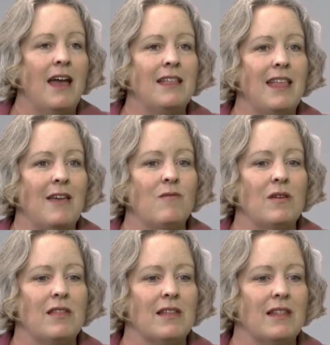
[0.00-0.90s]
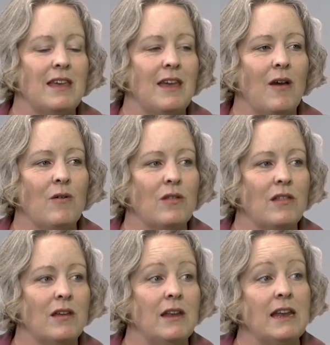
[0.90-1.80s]
and they recently
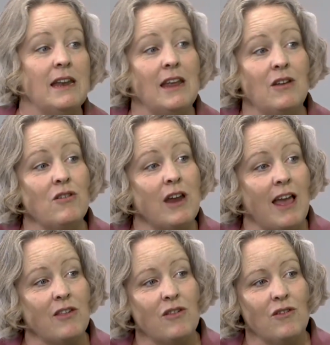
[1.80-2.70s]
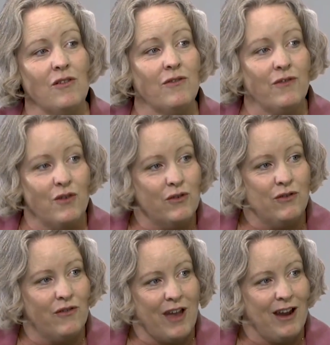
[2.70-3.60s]
hosted an international
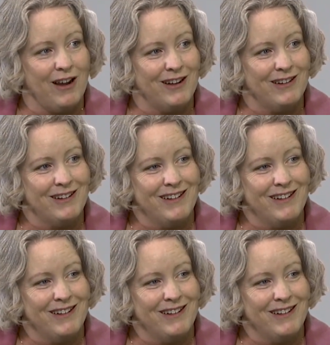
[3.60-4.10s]
food fair.